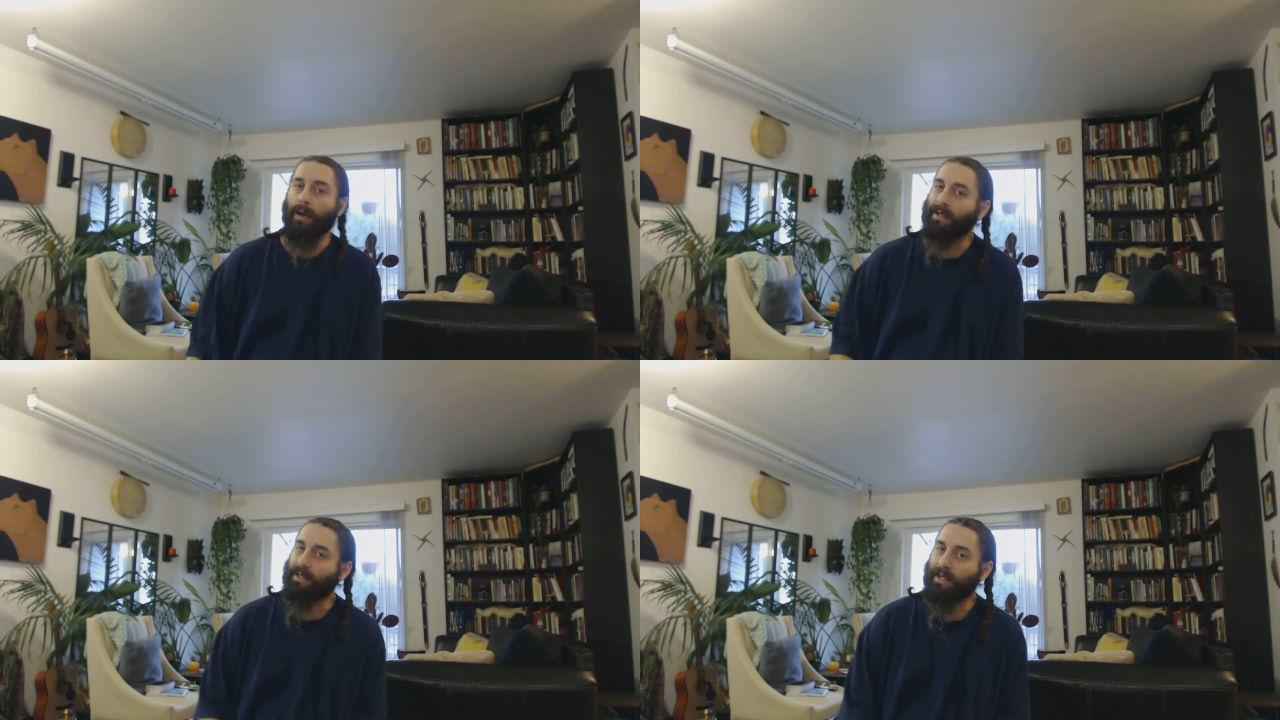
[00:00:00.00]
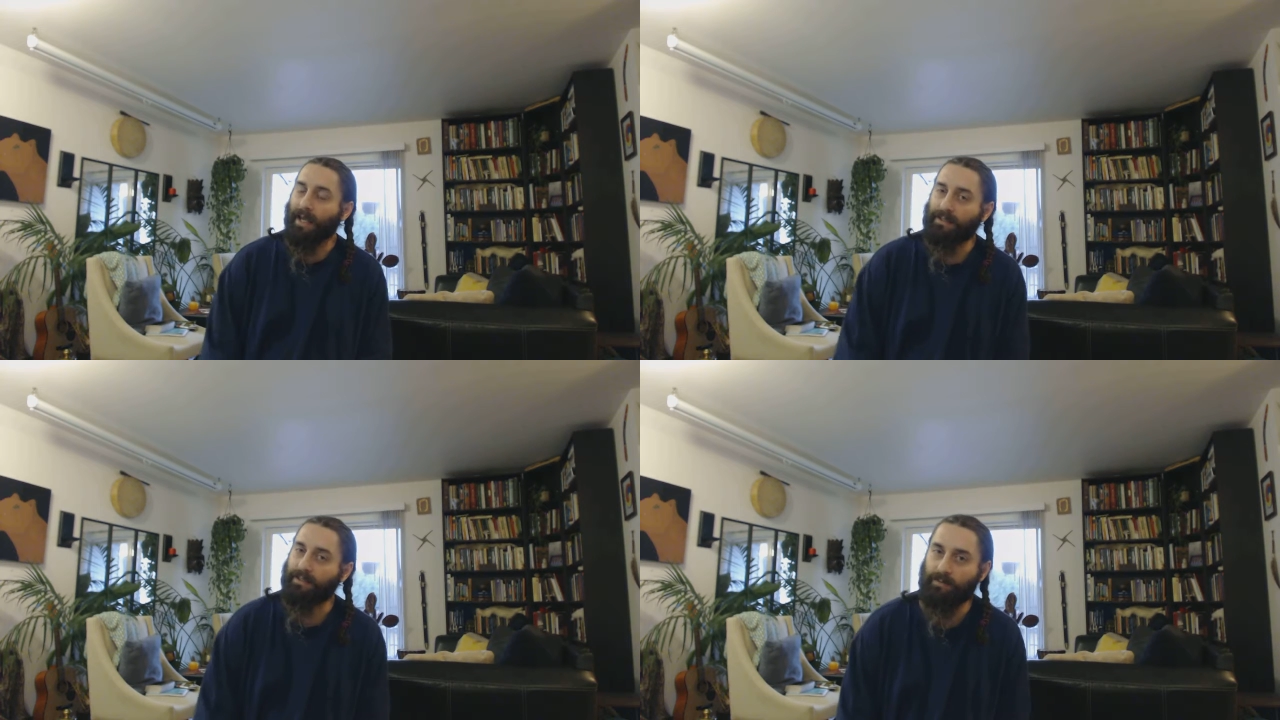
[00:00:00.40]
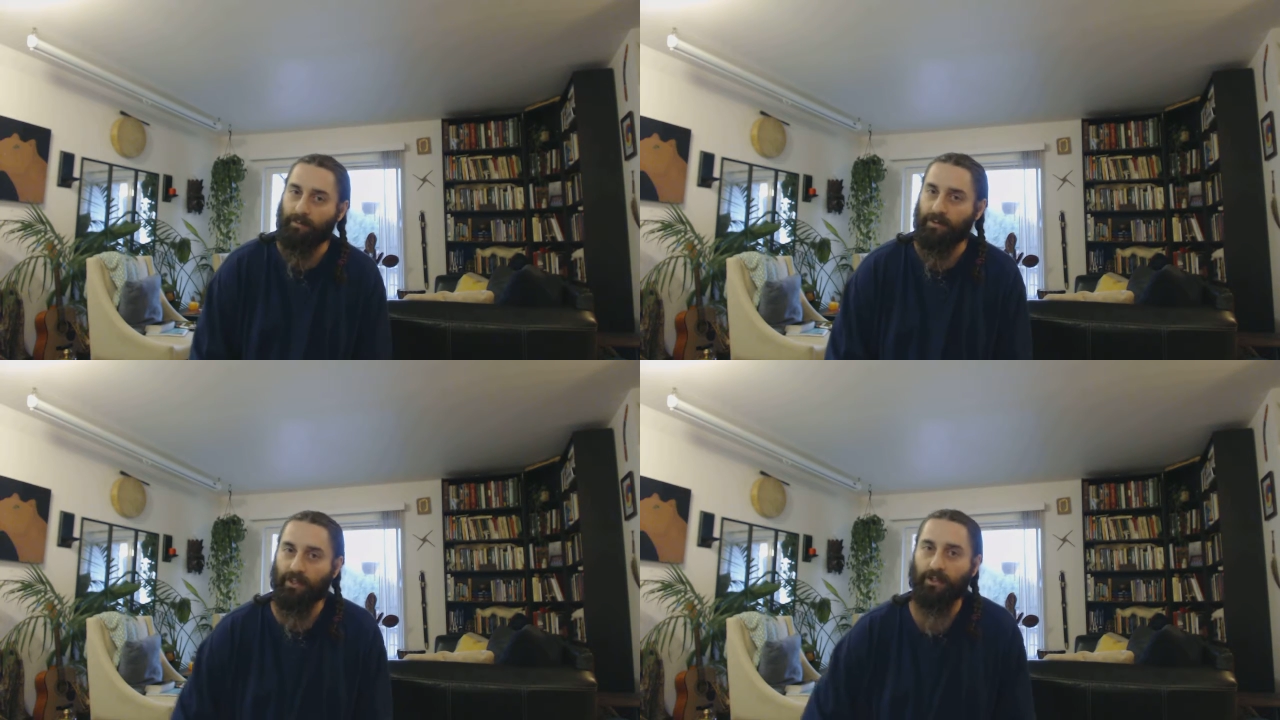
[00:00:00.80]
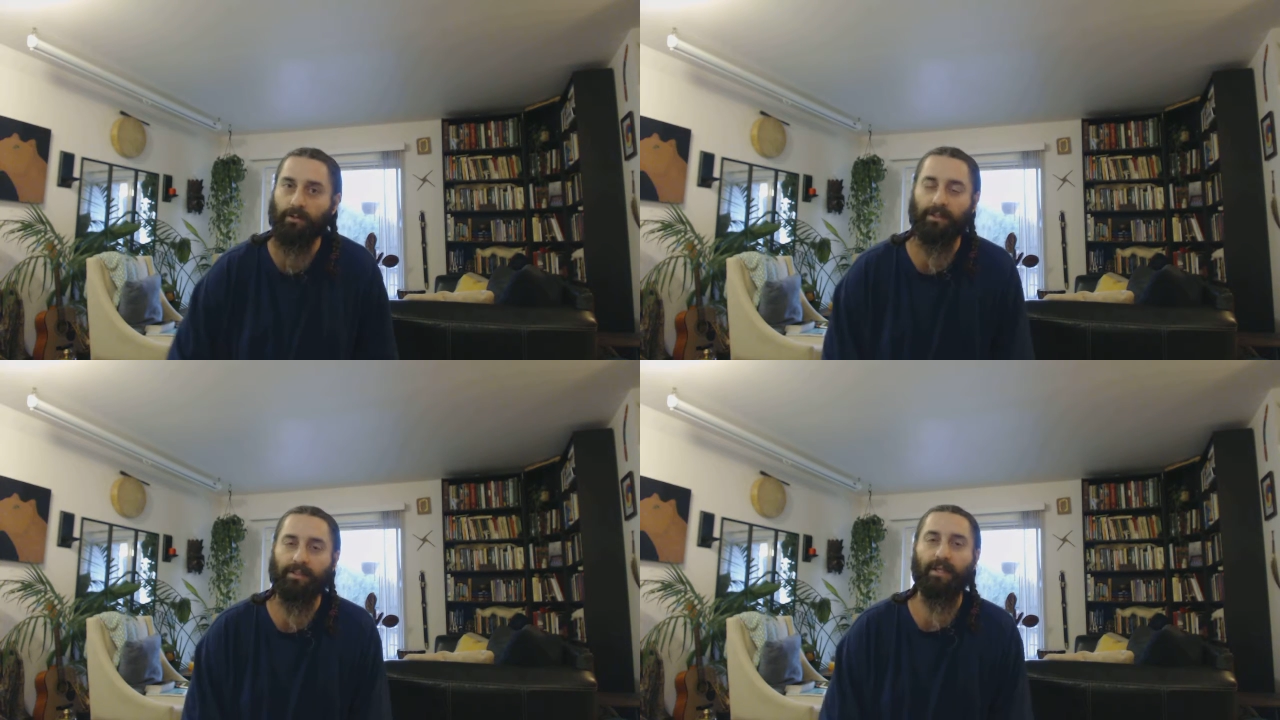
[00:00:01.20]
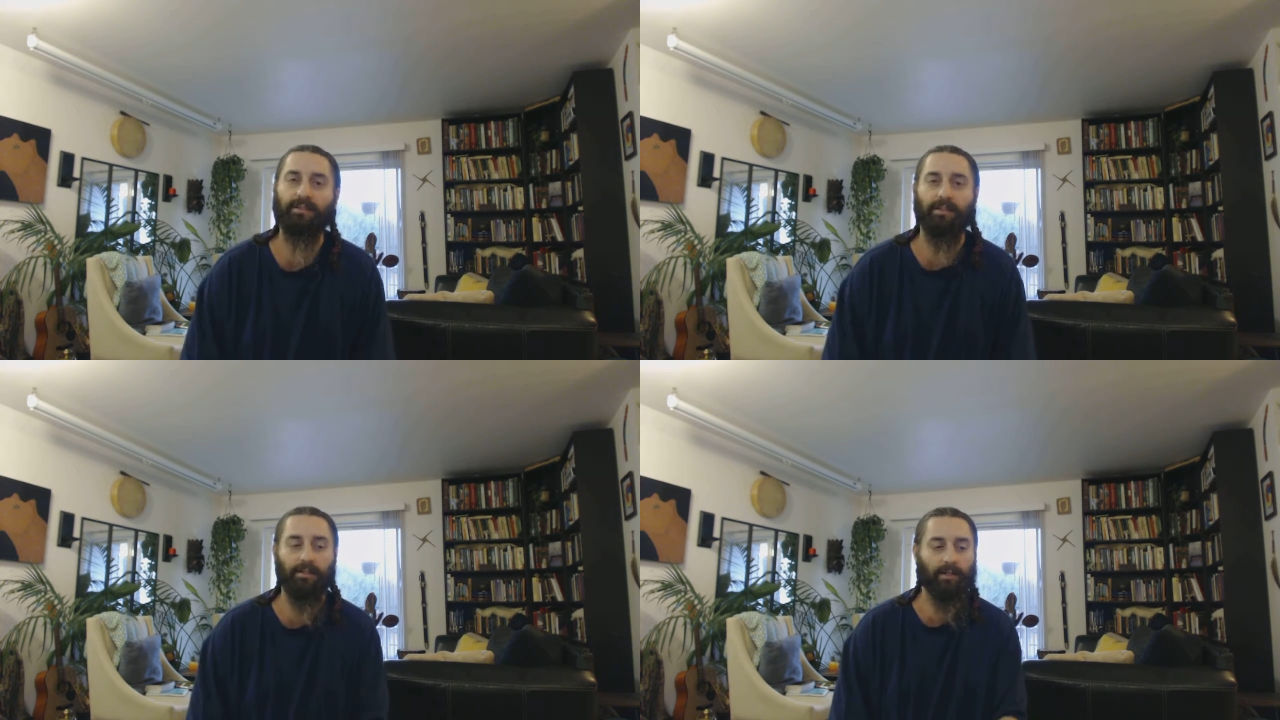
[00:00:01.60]
In my case, it generally
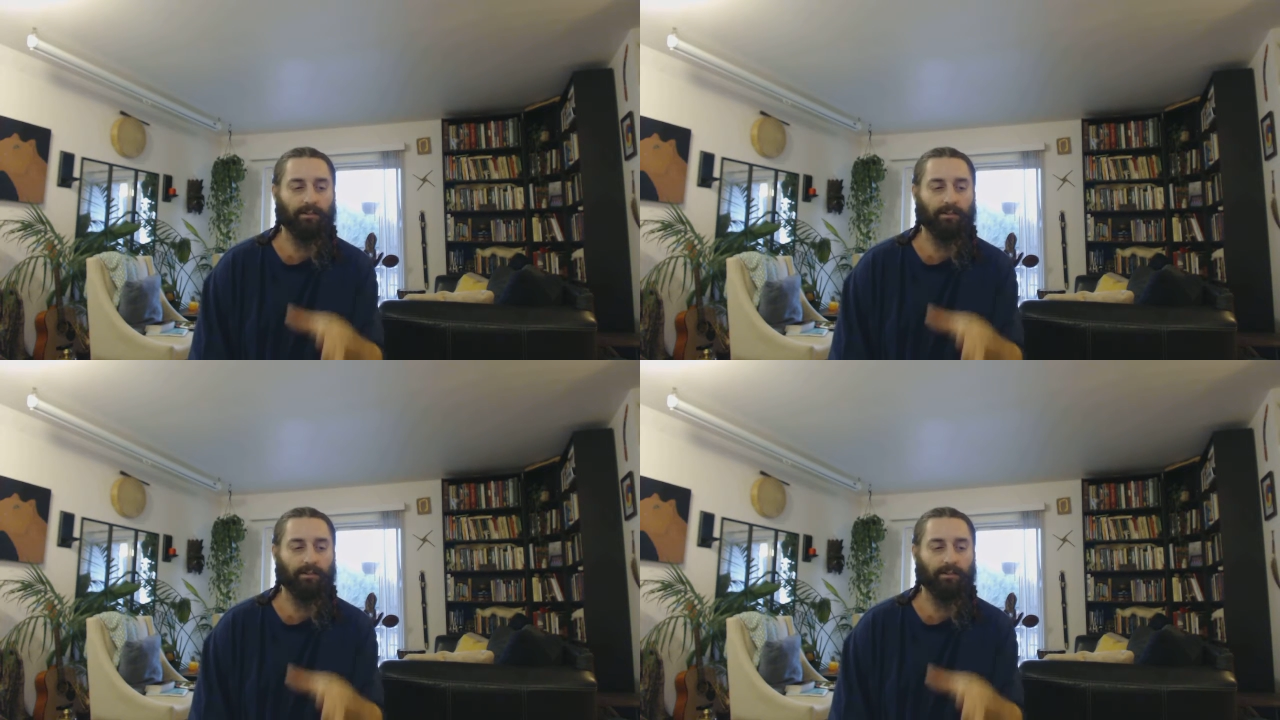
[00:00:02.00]
doesn't.